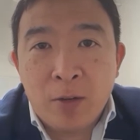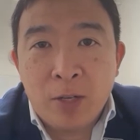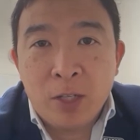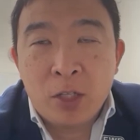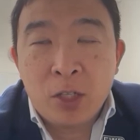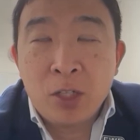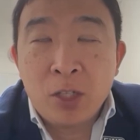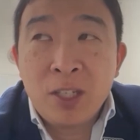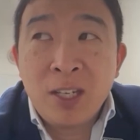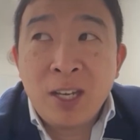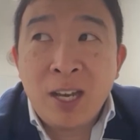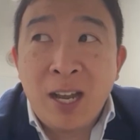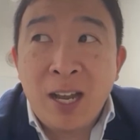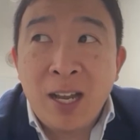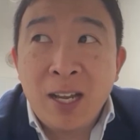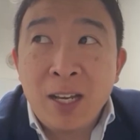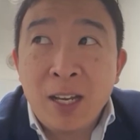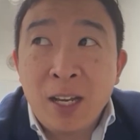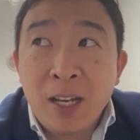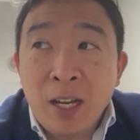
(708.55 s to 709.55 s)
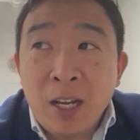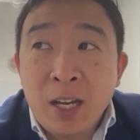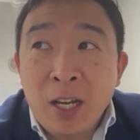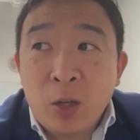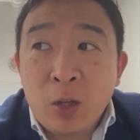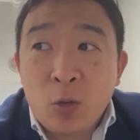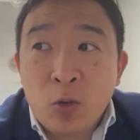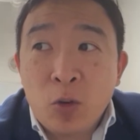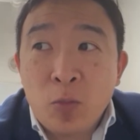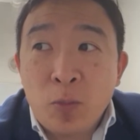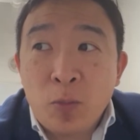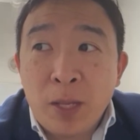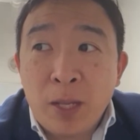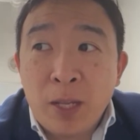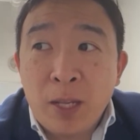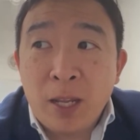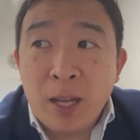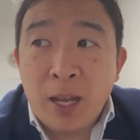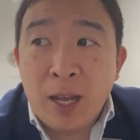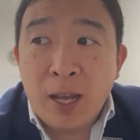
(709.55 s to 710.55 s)
It's just not going to
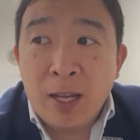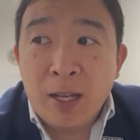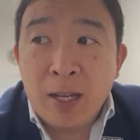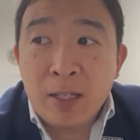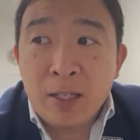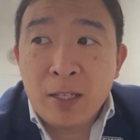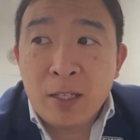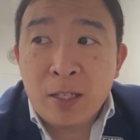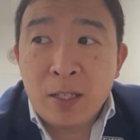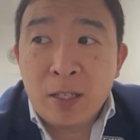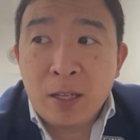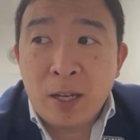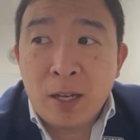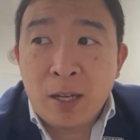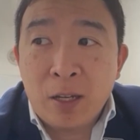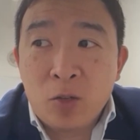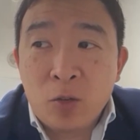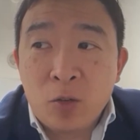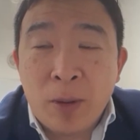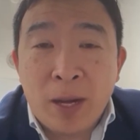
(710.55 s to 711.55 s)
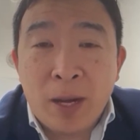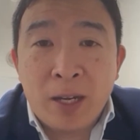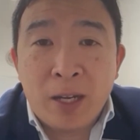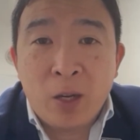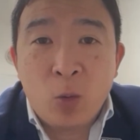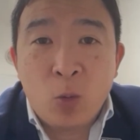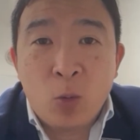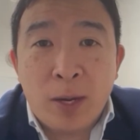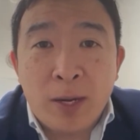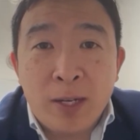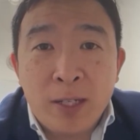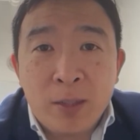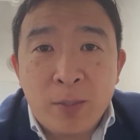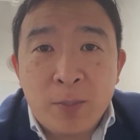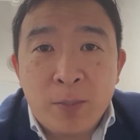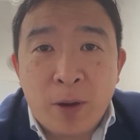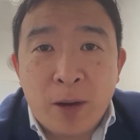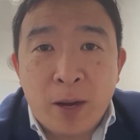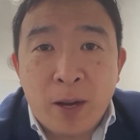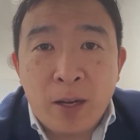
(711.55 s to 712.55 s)
be as dramatic and
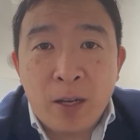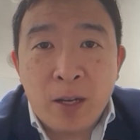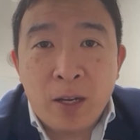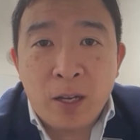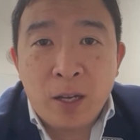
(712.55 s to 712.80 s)
widespread